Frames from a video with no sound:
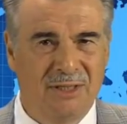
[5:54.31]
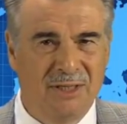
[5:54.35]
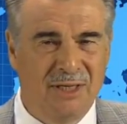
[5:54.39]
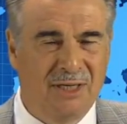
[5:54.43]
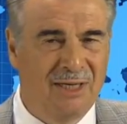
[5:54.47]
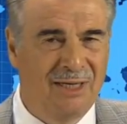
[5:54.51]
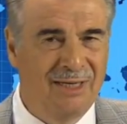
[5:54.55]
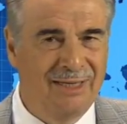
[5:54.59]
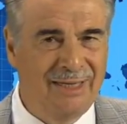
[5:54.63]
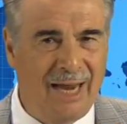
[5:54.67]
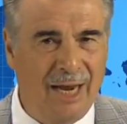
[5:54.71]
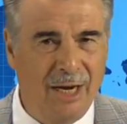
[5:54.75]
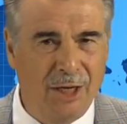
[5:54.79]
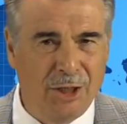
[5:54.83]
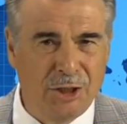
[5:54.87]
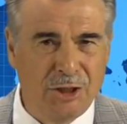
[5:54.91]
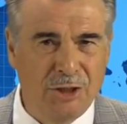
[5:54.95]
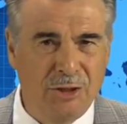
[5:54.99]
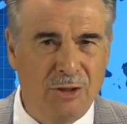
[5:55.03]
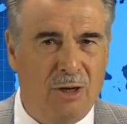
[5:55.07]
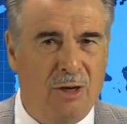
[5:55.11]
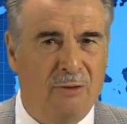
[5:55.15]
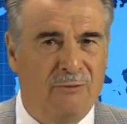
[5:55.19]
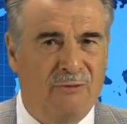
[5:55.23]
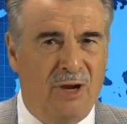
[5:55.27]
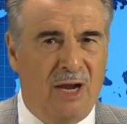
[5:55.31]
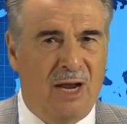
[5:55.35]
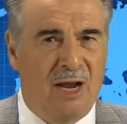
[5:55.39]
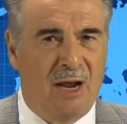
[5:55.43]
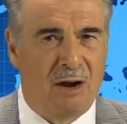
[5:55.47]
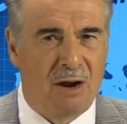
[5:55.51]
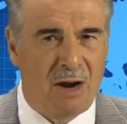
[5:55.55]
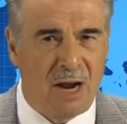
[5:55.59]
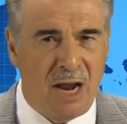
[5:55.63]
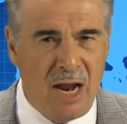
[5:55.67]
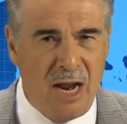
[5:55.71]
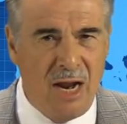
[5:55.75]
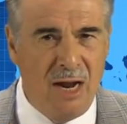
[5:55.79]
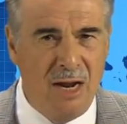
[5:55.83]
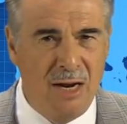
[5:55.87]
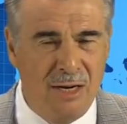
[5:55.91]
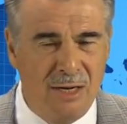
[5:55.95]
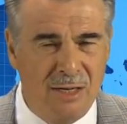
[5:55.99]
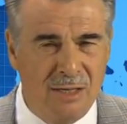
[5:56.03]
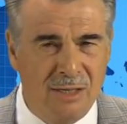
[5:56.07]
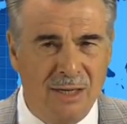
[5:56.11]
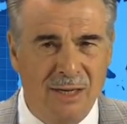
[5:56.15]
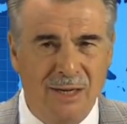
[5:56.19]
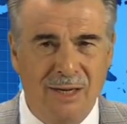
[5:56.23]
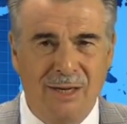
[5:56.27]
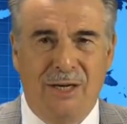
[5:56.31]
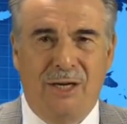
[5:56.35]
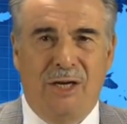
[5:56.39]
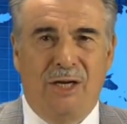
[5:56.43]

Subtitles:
the creation of a real